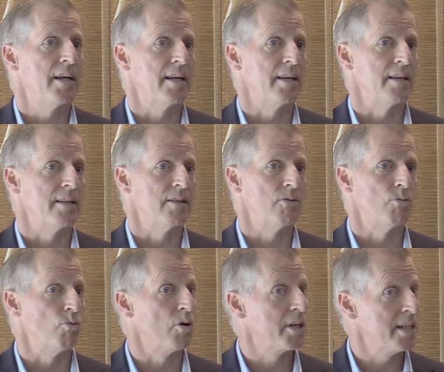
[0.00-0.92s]
and
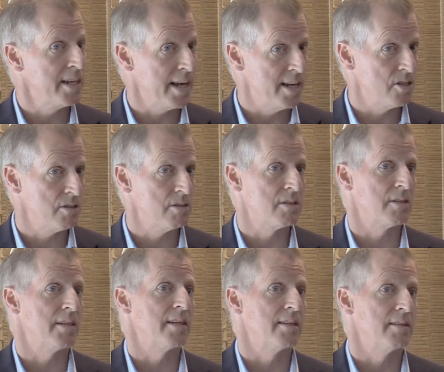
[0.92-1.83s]
rookie
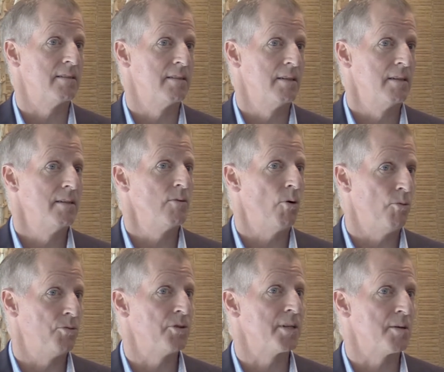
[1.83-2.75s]
agents and
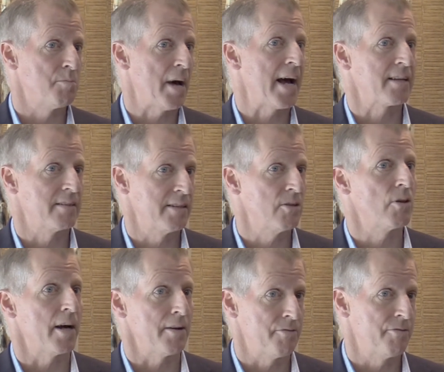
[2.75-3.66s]
hopefully impact their
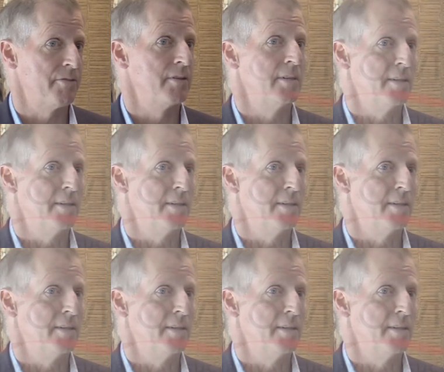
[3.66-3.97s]
life.